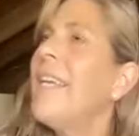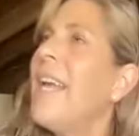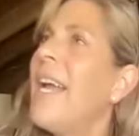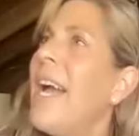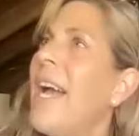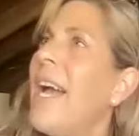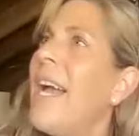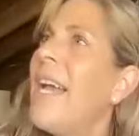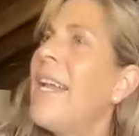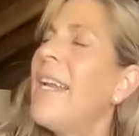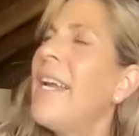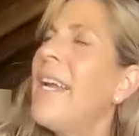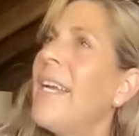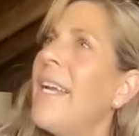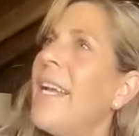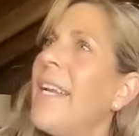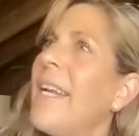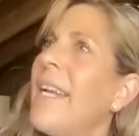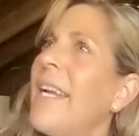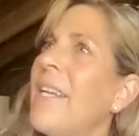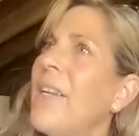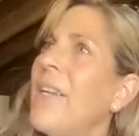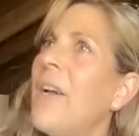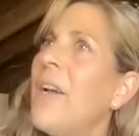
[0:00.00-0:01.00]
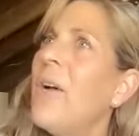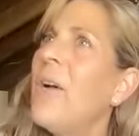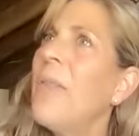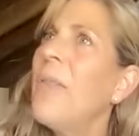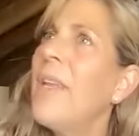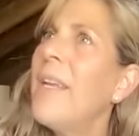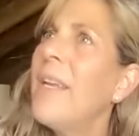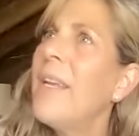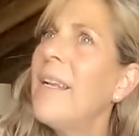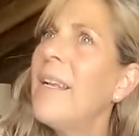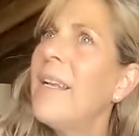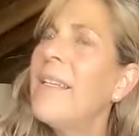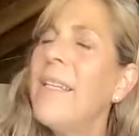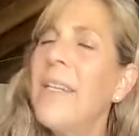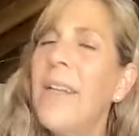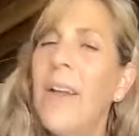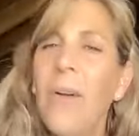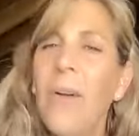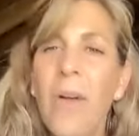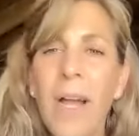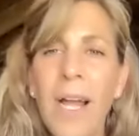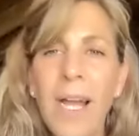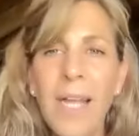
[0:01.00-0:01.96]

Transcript: Yeah. And I know that, you know,